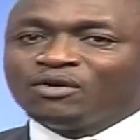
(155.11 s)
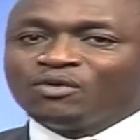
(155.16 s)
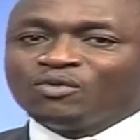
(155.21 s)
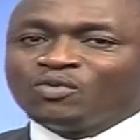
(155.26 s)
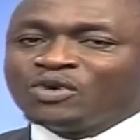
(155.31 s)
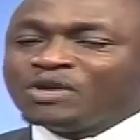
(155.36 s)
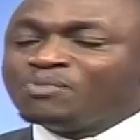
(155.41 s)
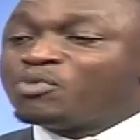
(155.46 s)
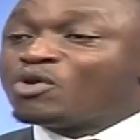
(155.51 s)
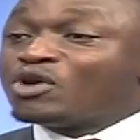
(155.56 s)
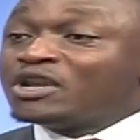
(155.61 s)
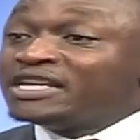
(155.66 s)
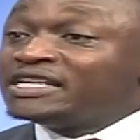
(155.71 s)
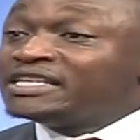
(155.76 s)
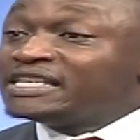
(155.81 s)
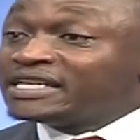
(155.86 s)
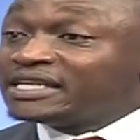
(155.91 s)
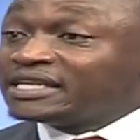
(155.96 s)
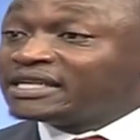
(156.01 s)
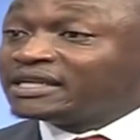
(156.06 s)
We
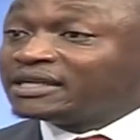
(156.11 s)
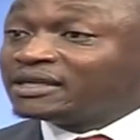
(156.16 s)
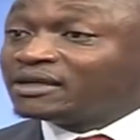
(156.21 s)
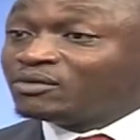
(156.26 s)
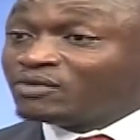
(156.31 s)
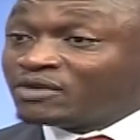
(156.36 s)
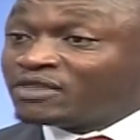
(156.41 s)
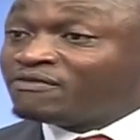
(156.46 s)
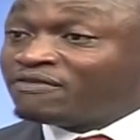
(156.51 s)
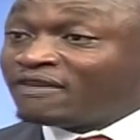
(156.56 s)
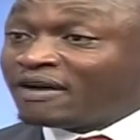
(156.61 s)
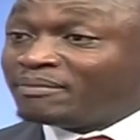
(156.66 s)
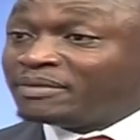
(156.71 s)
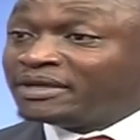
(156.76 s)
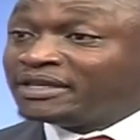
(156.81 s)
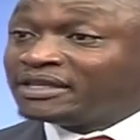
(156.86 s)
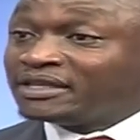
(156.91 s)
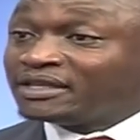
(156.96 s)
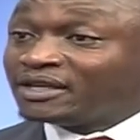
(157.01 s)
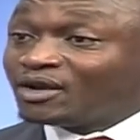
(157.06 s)
politic with
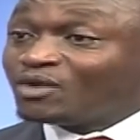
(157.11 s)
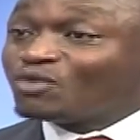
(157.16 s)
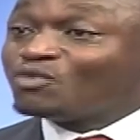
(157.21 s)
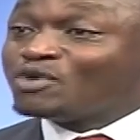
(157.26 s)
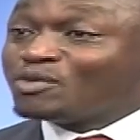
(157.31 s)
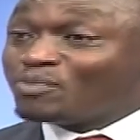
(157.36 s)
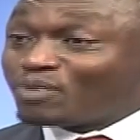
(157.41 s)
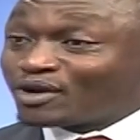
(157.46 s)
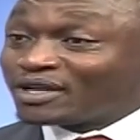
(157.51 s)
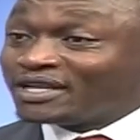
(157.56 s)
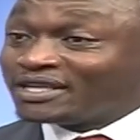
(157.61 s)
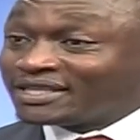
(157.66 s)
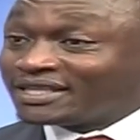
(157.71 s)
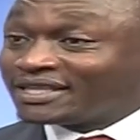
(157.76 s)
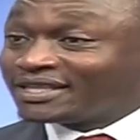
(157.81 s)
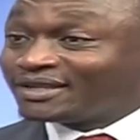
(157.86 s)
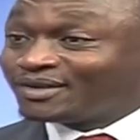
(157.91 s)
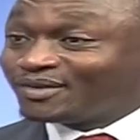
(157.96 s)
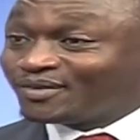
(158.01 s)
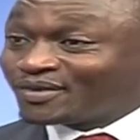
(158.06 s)
famine, we
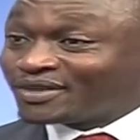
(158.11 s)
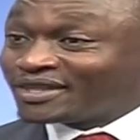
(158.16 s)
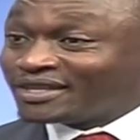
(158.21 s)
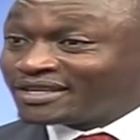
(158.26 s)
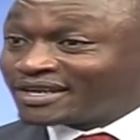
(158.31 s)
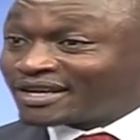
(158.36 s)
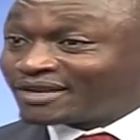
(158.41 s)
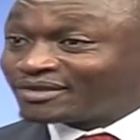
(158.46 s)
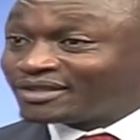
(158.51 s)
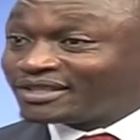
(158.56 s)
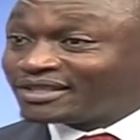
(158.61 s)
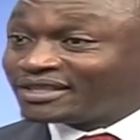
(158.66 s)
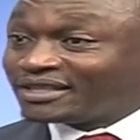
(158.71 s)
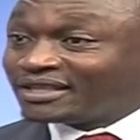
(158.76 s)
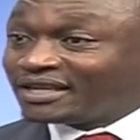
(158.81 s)
politic with drought.